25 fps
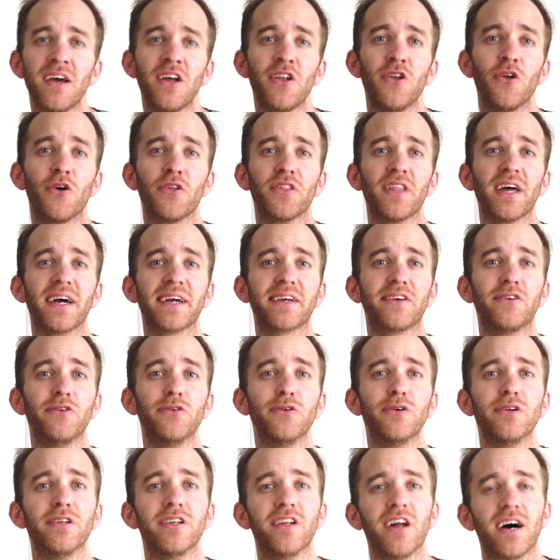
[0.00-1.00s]
not that
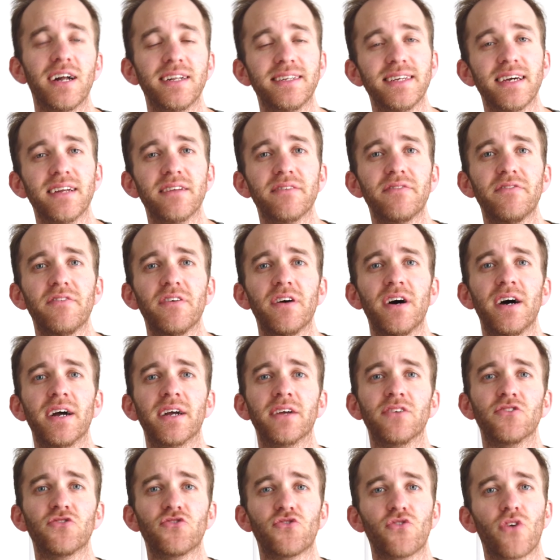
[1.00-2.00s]
good at
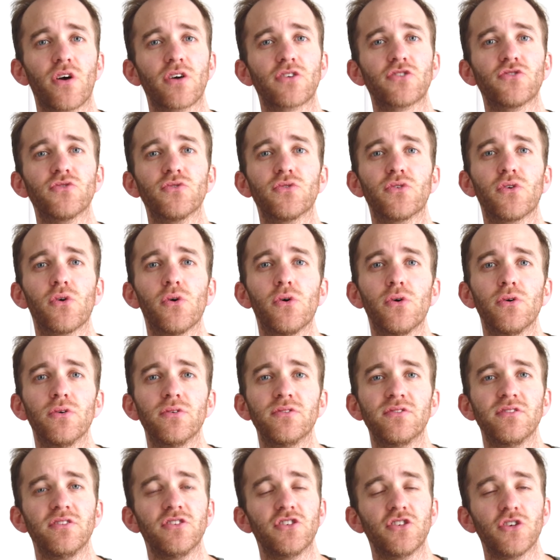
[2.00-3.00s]
identifying a structural
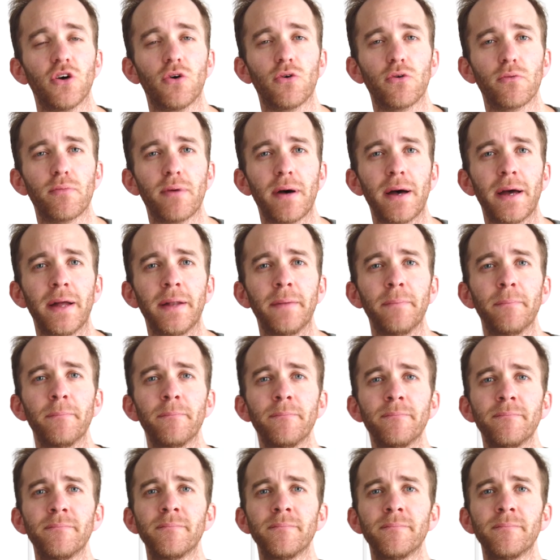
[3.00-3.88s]
cause in shoulder pain.